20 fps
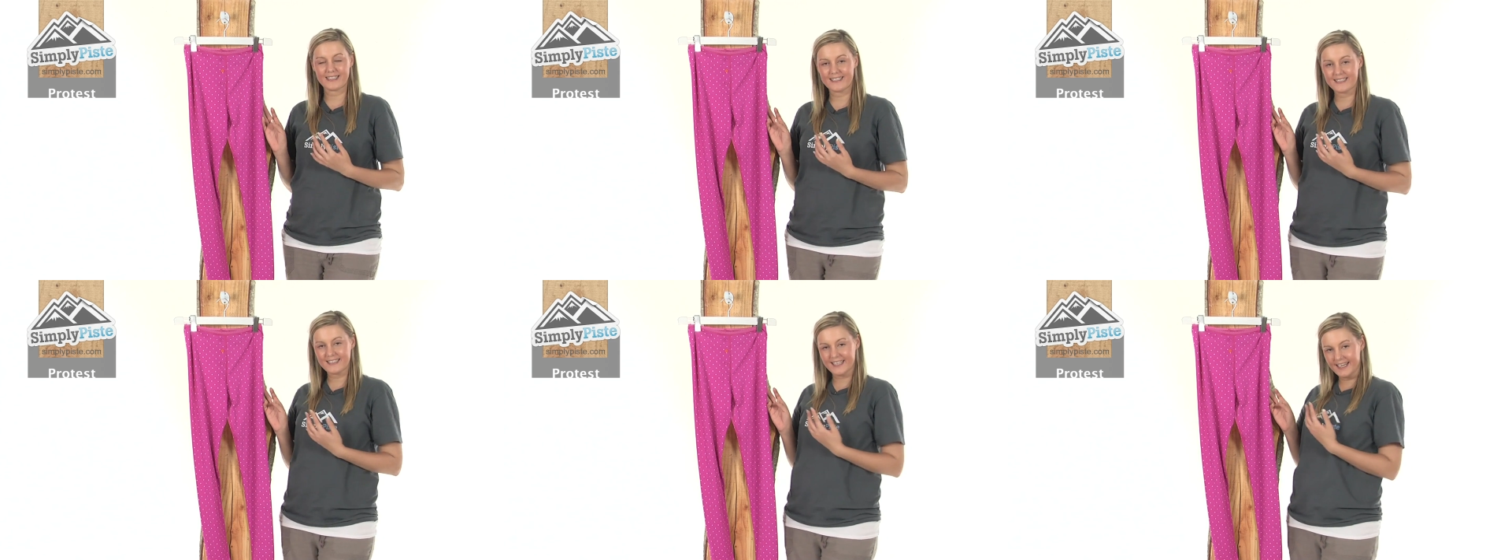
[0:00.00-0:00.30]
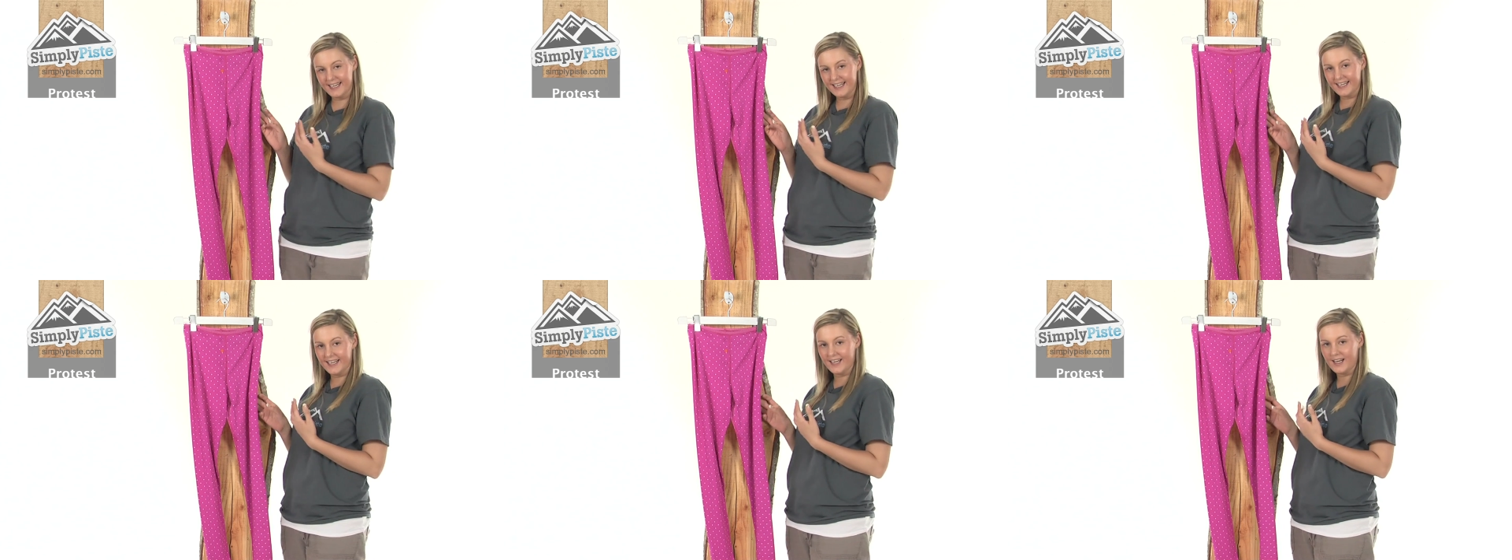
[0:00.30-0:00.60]

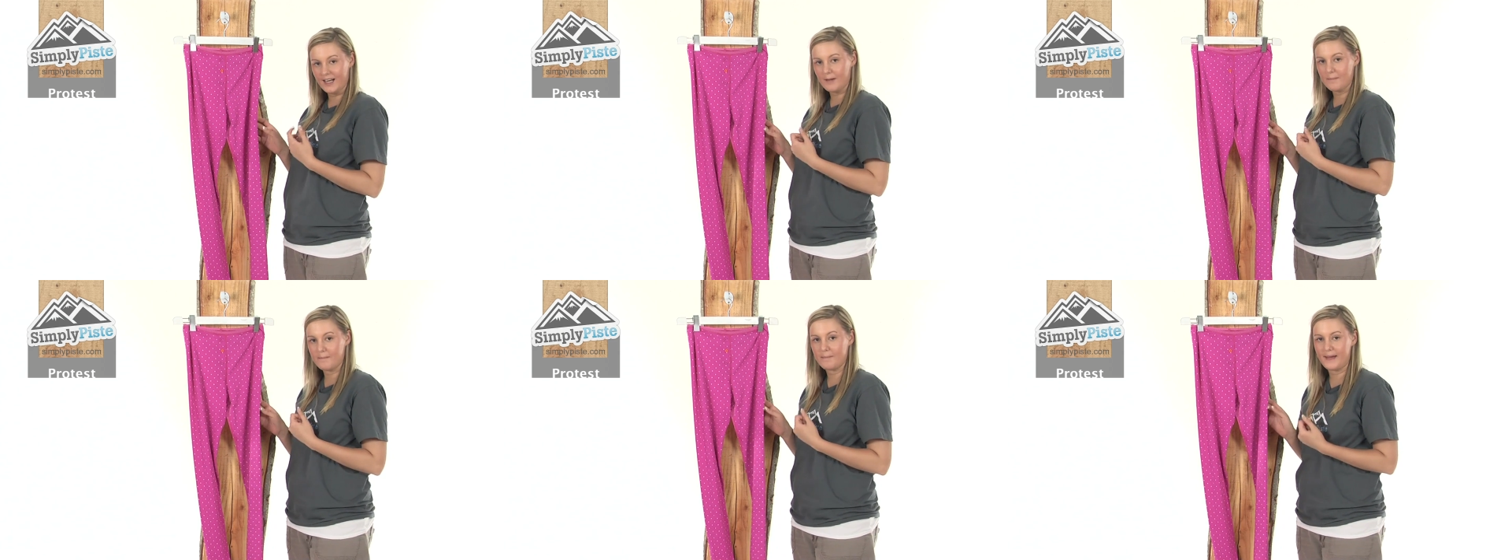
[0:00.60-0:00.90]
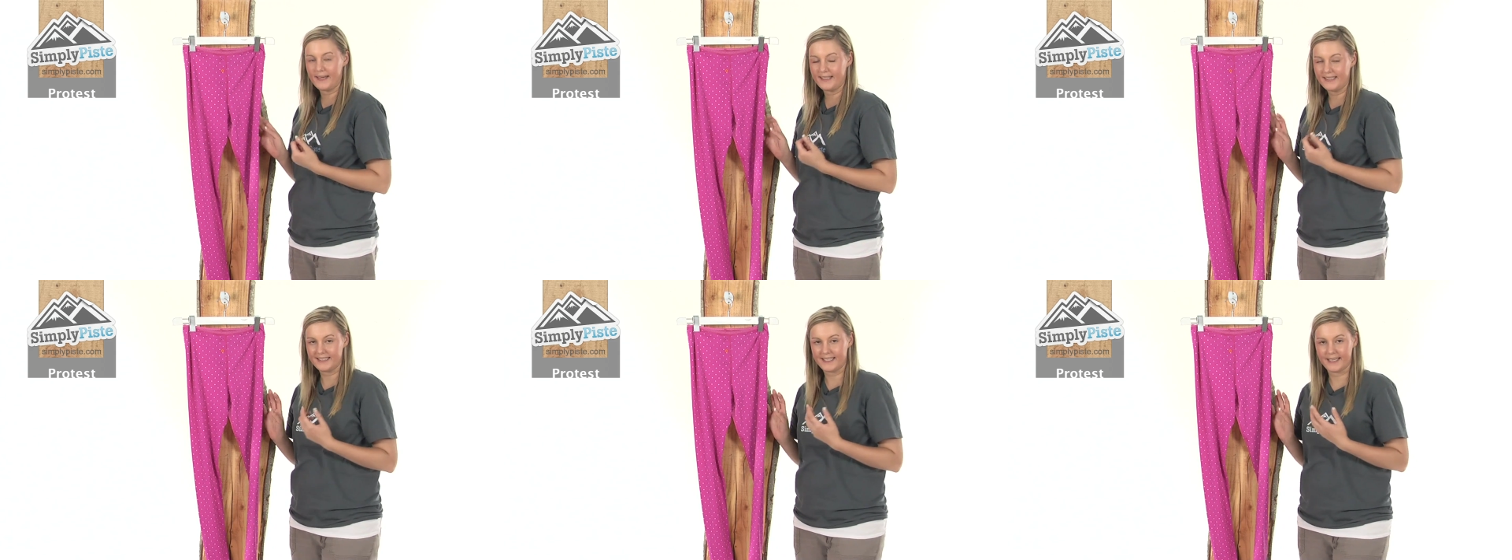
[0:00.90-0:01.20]
Latika
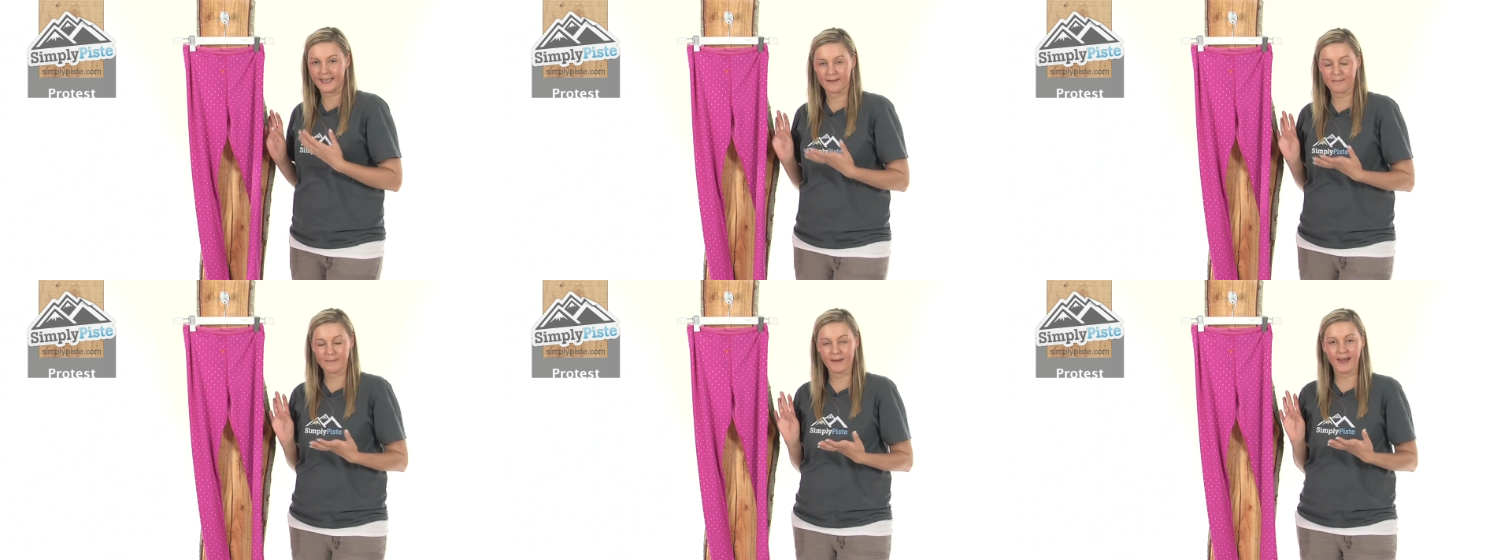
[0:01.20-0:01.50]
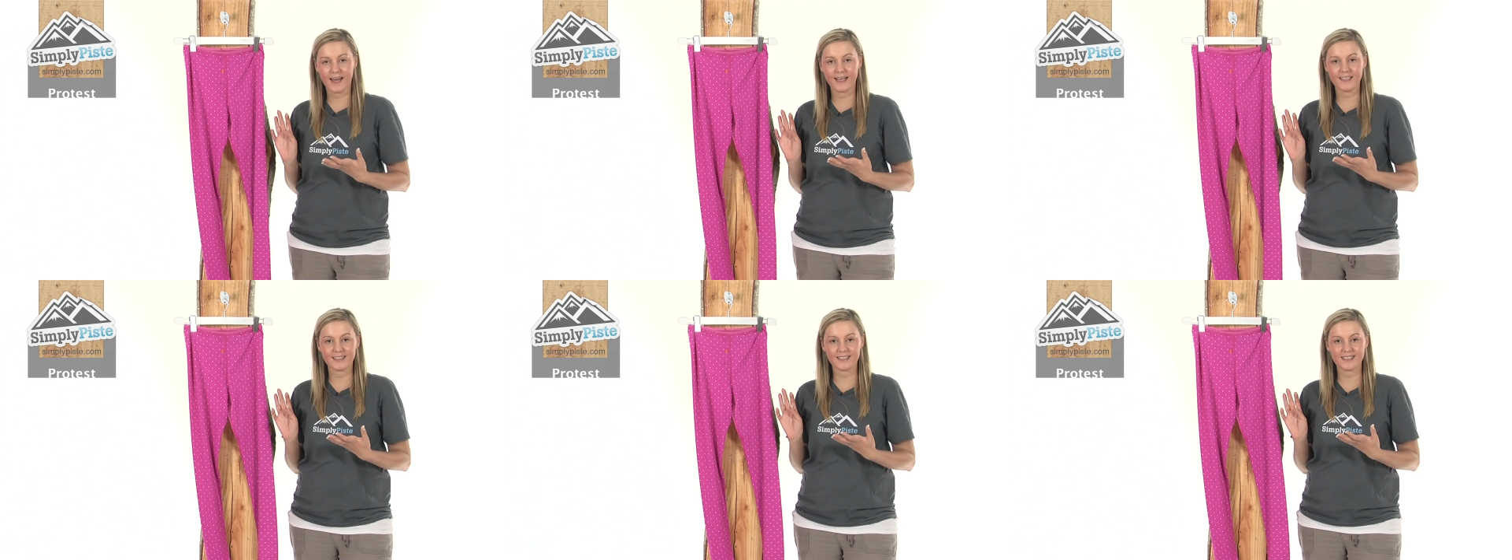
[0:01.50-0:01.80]
base layer
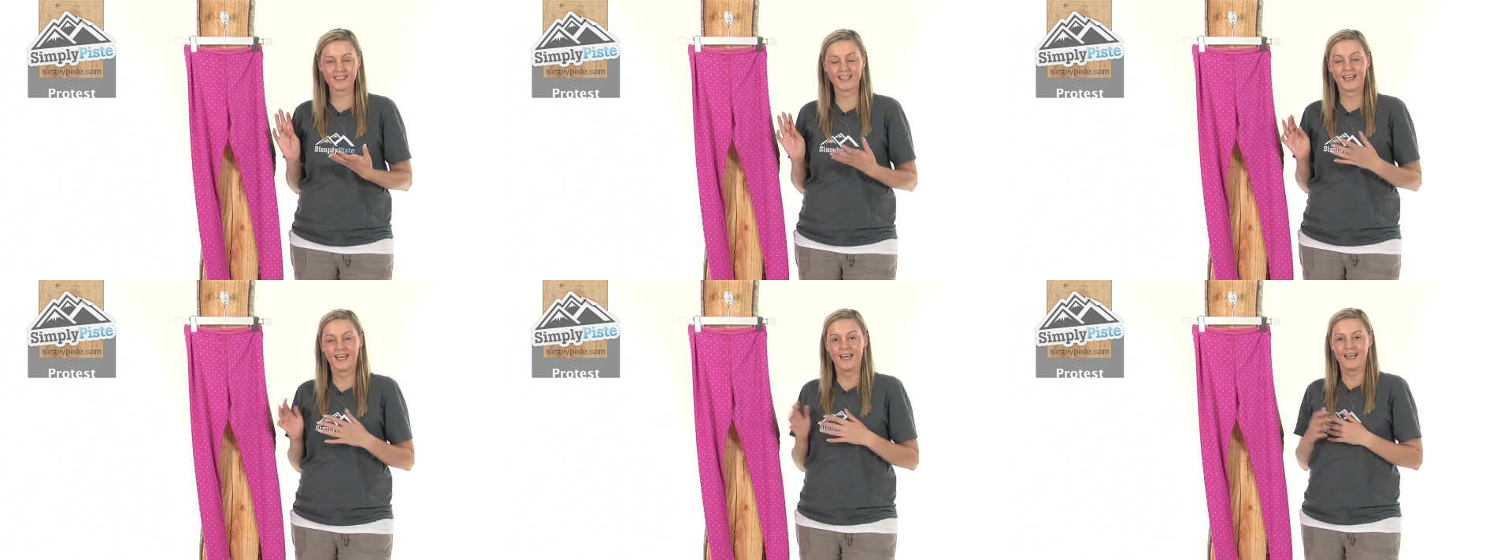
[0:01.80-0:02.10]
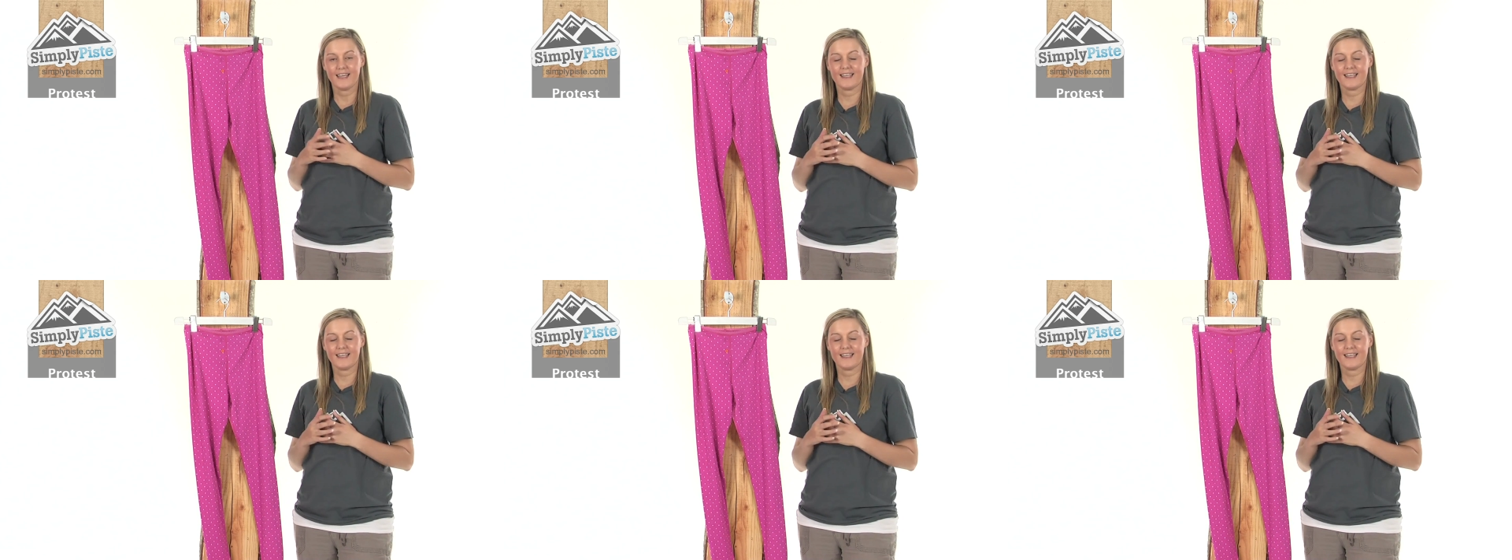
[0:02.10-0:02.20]
pants.